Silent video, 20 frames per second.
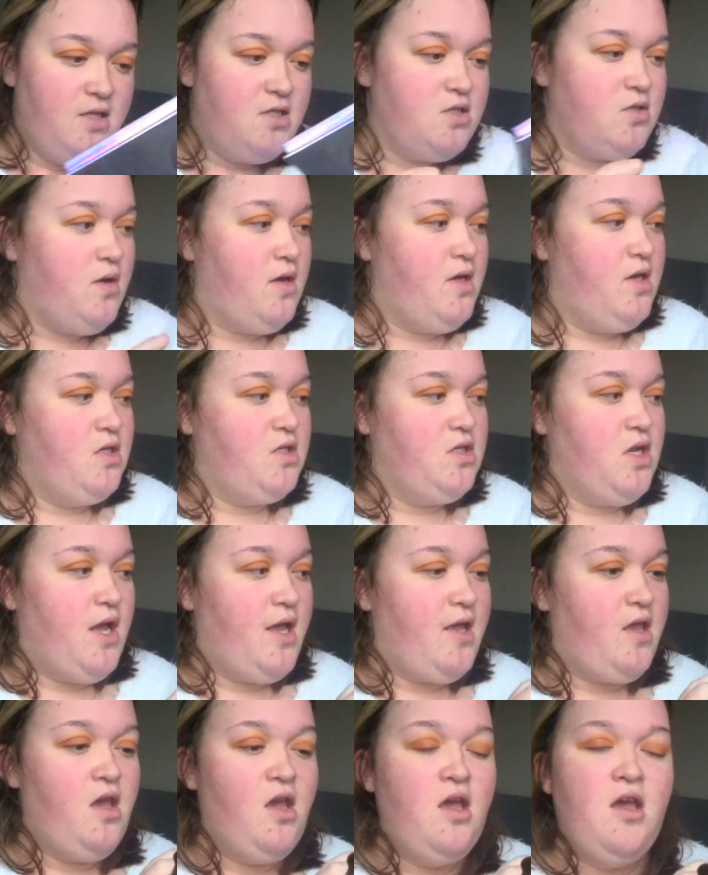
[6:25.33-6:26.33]
So I use
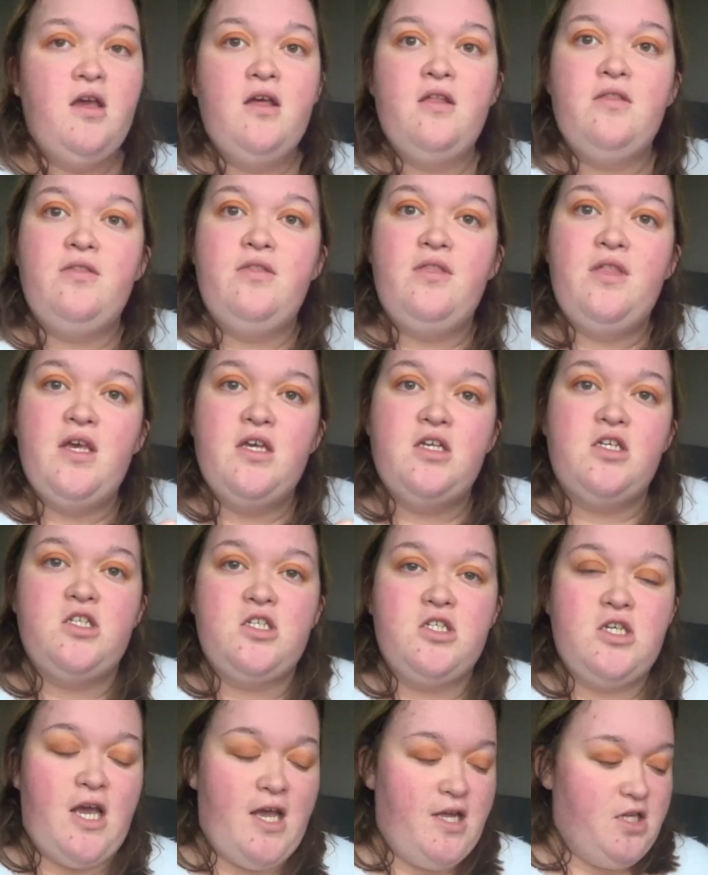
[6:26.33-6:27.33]
like this
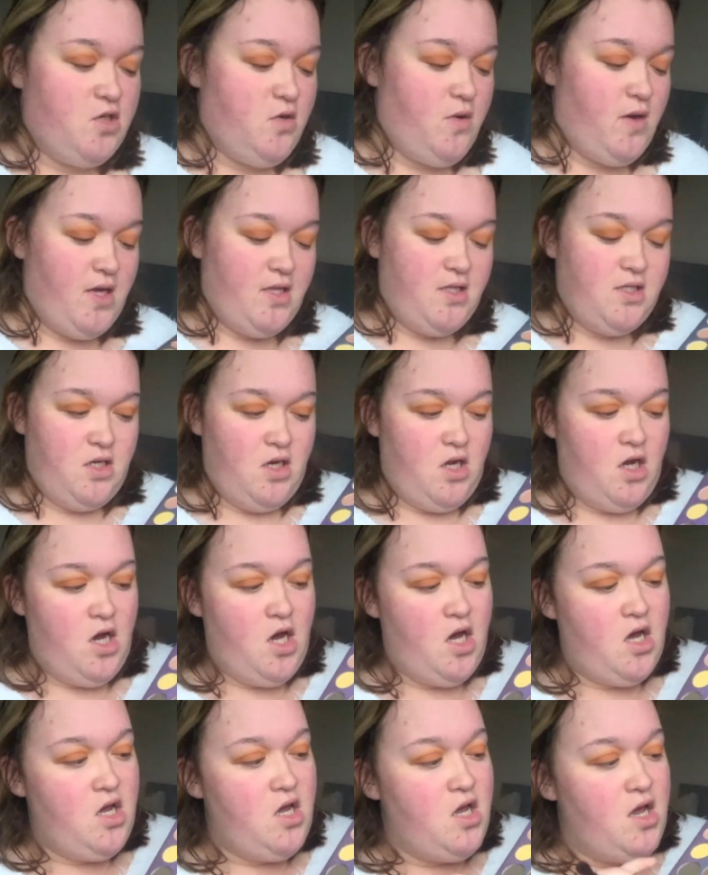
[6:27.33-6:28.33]
shade quite a
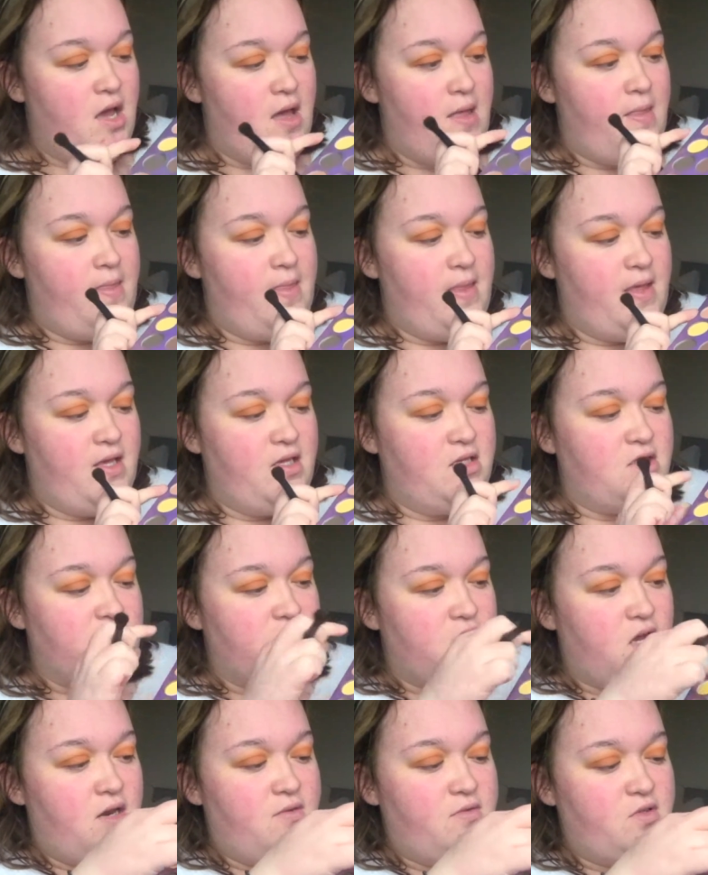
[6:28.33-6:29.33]
lot, and these
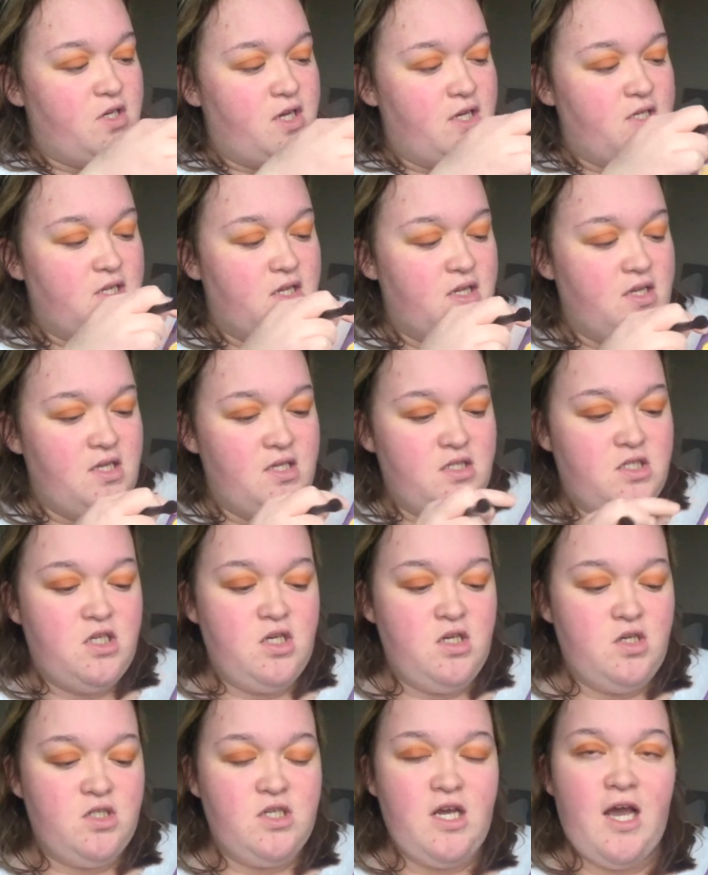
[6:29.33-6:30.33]
kind of shades, like these
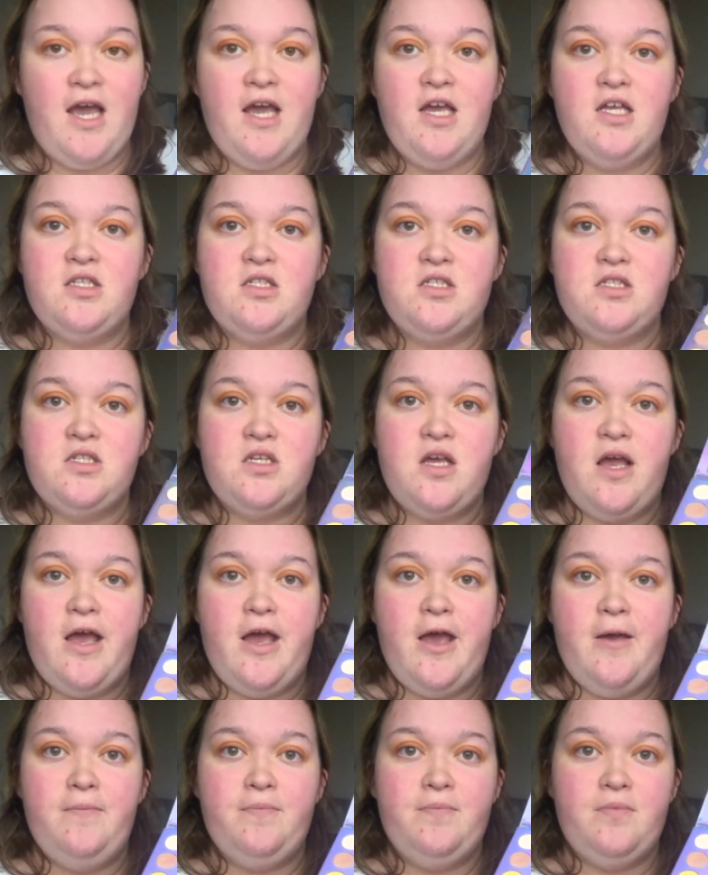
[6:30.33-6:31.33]
two shades.
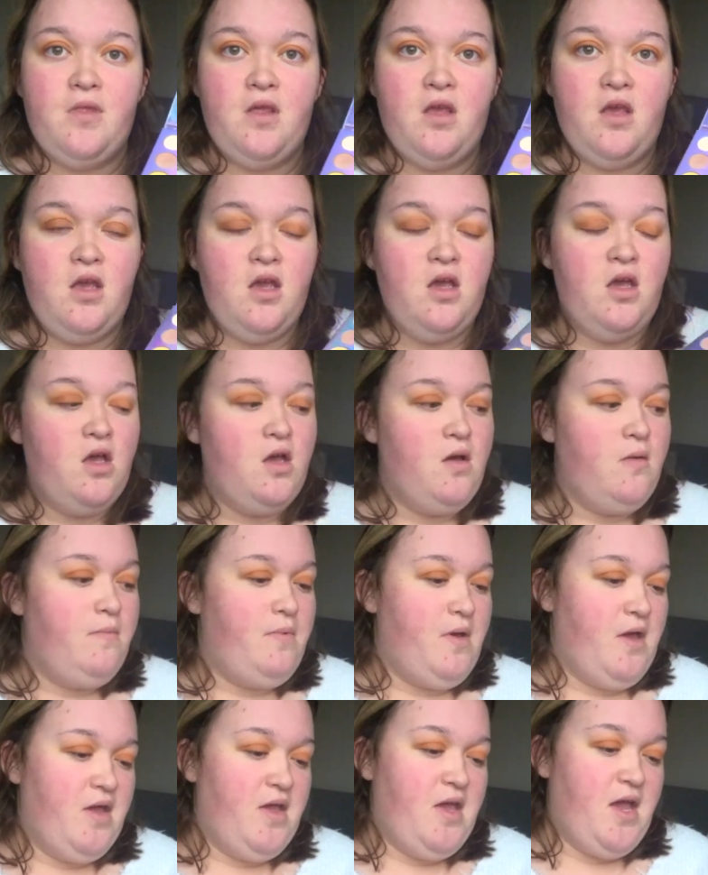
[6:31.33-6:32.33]

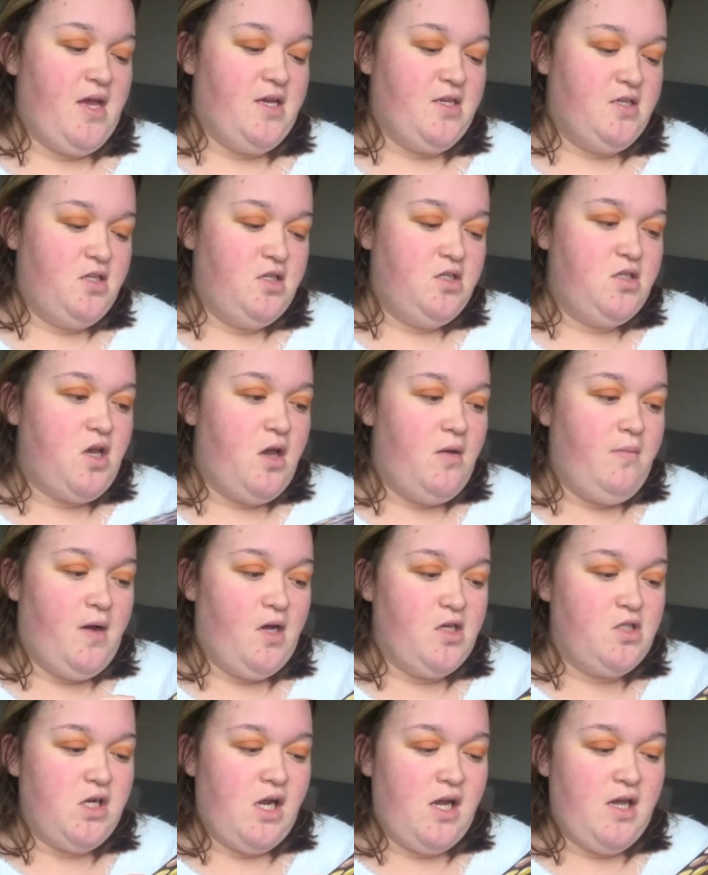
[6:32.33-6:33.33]
But yeah, so
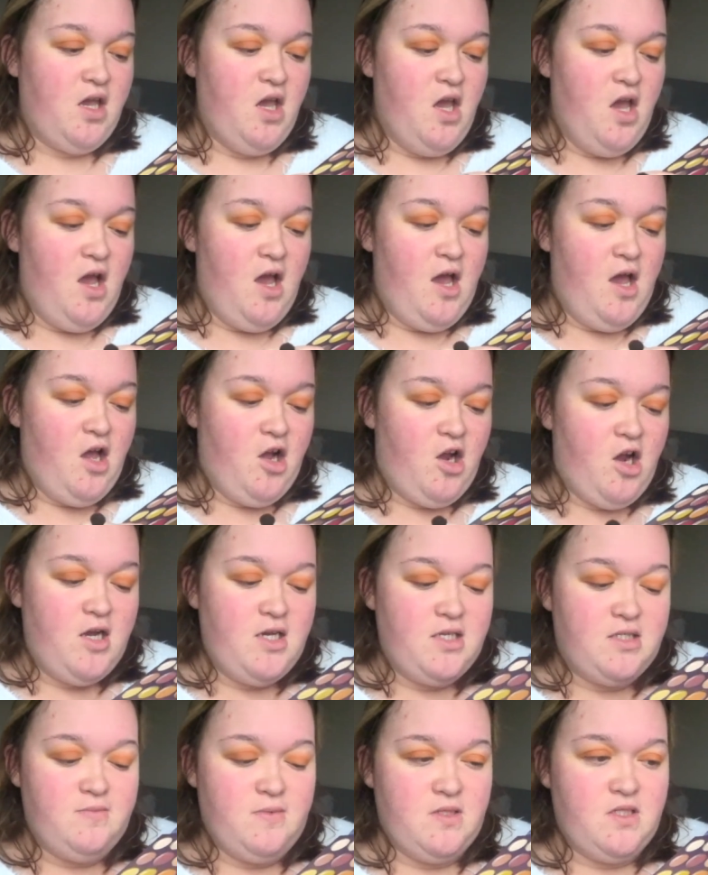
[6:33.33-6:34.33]
much. Like at
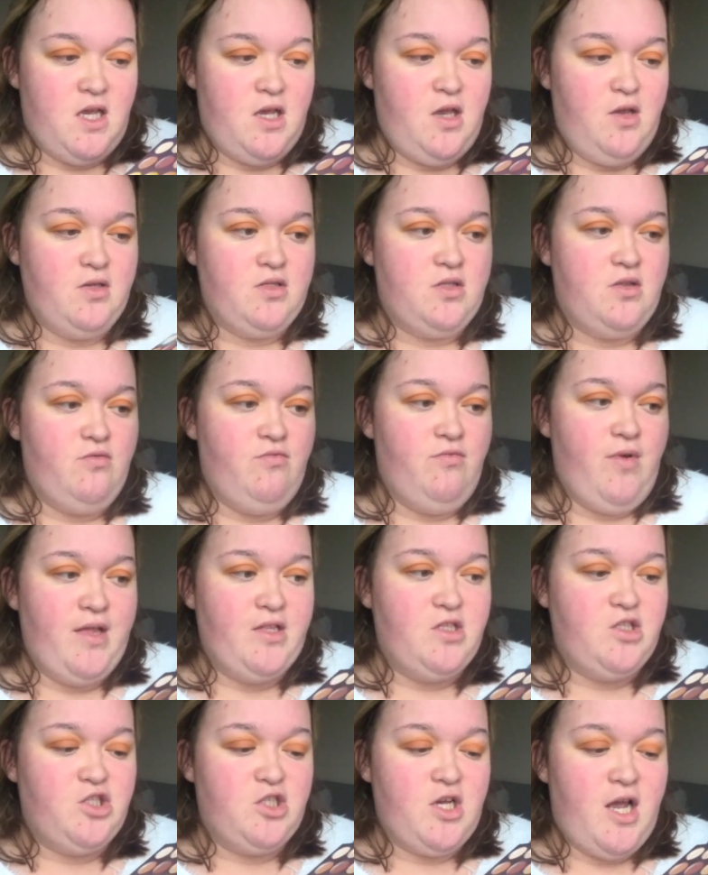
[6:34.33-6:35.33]
Christmas, I used the red
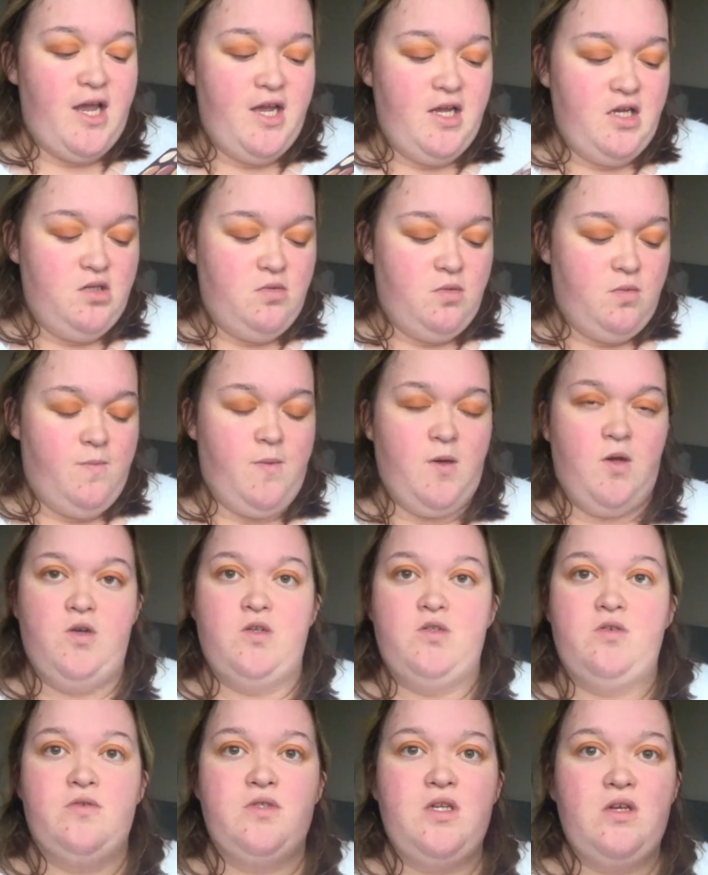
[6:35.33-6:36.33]
shade because
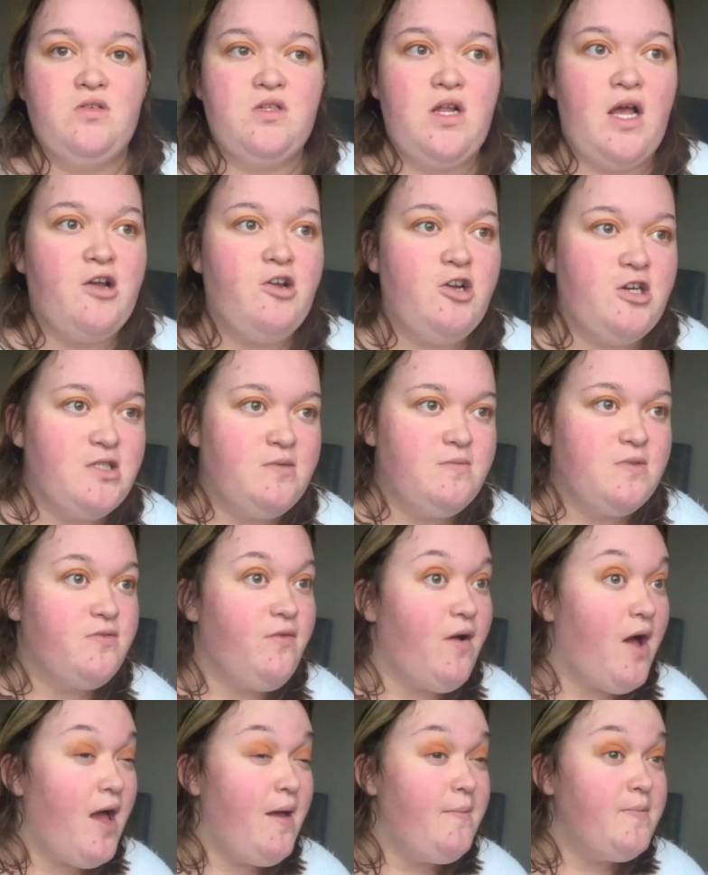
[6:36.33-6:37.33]
obviously it was like Christmas
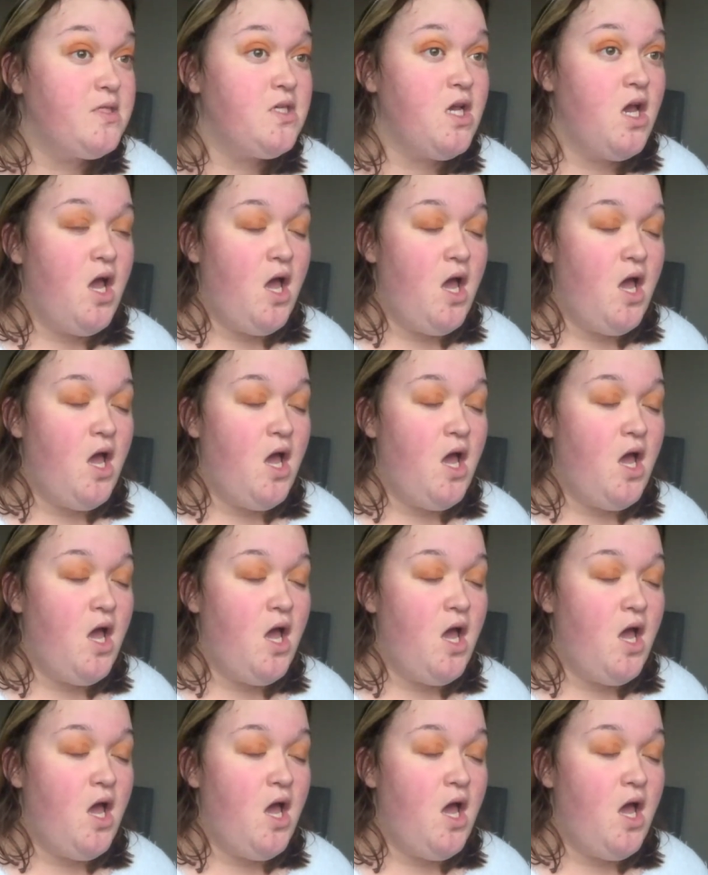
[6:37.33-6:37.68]
vibes.